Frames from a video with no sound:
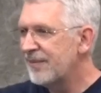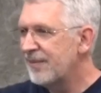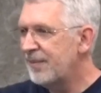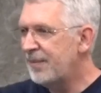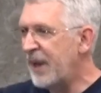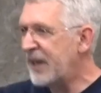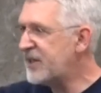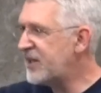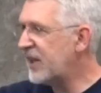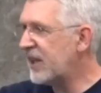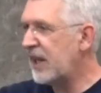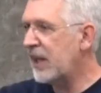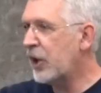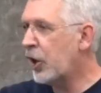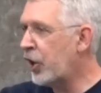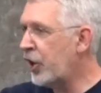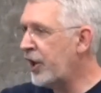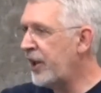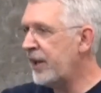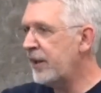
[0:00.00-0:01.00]
basically
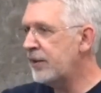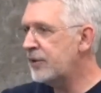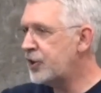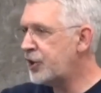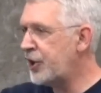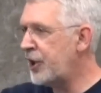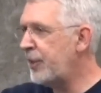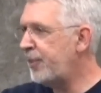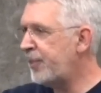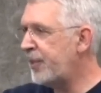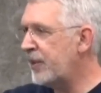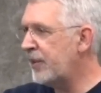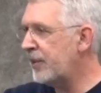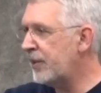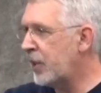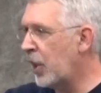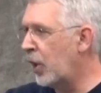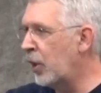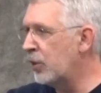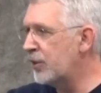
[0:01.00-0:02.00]
herding sheep and
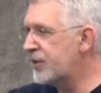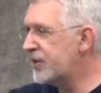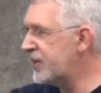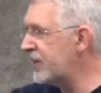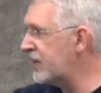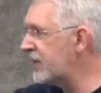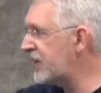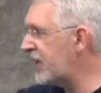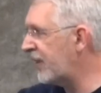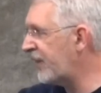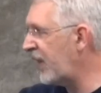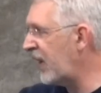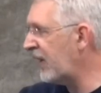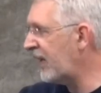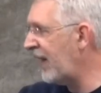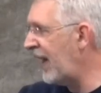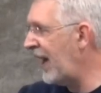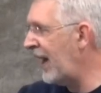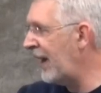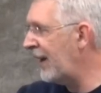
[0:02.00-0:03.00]
goats and stuff like
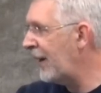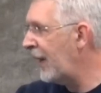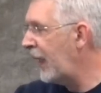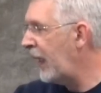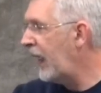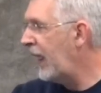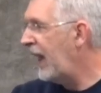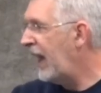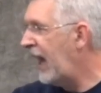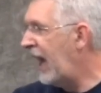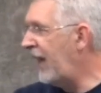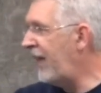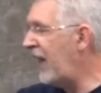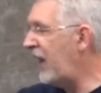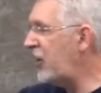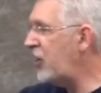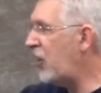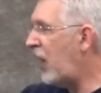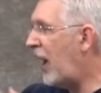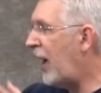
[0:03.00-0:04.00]
that. And
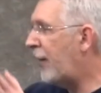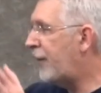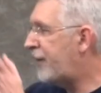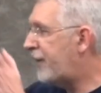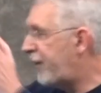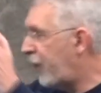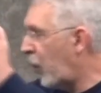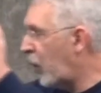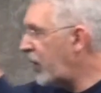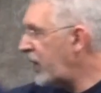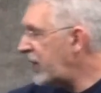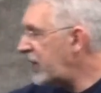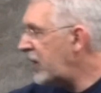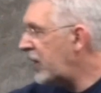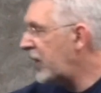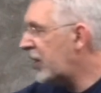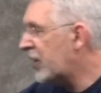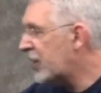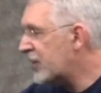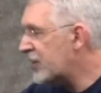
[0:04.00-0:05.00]
then you have 40
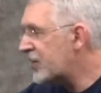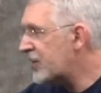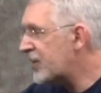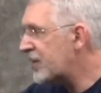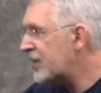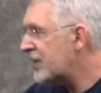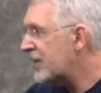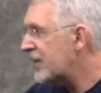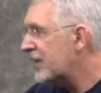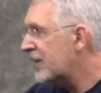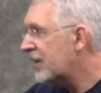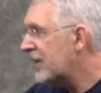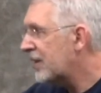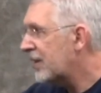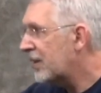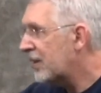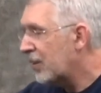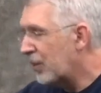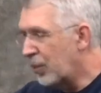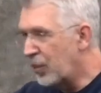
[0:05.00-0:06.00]
years
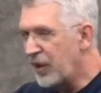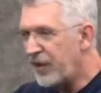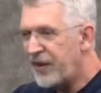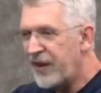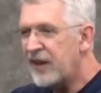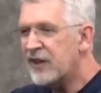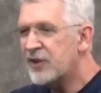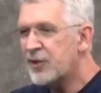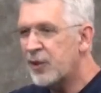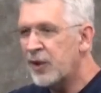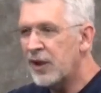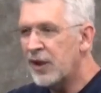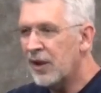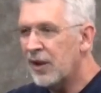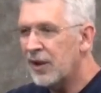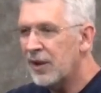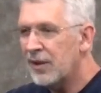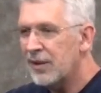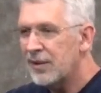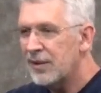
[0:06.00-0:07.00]
with
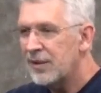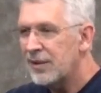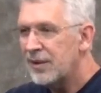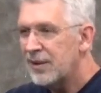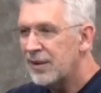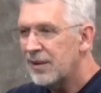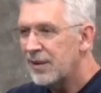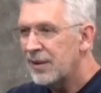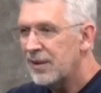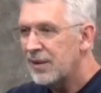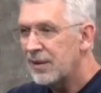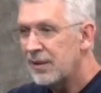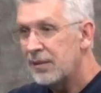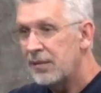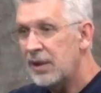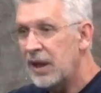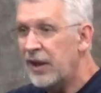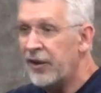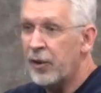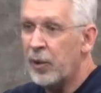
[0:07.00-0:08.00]
Israel
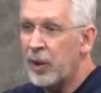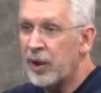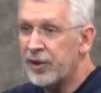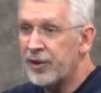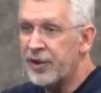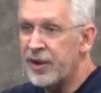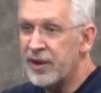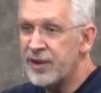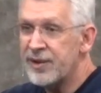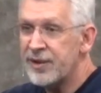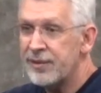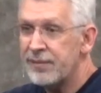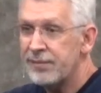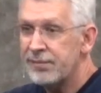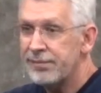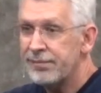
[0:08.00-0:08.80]
in the wilderness.